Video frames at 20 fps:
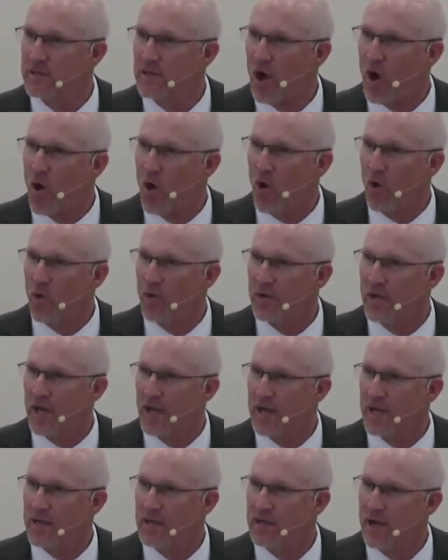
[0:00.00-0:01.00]
all
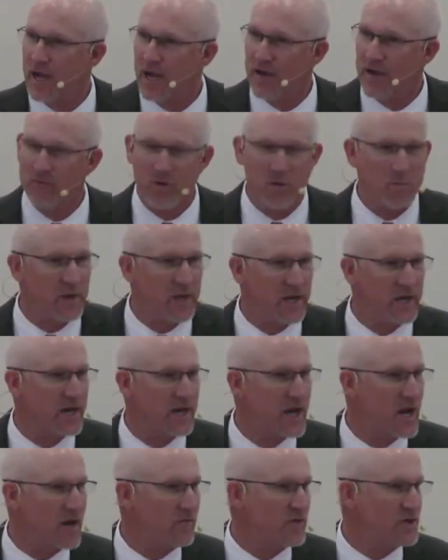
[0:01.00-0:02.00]
day, every minute,
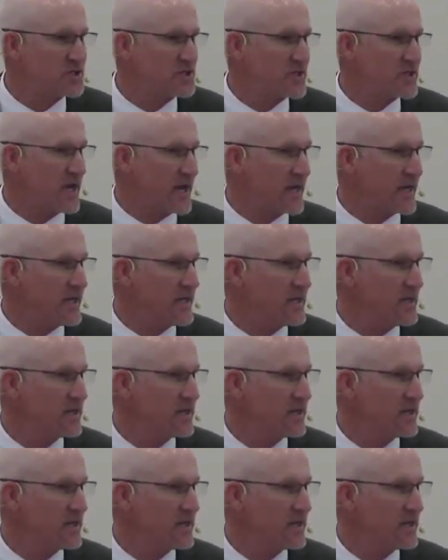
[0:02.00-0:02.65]
every second.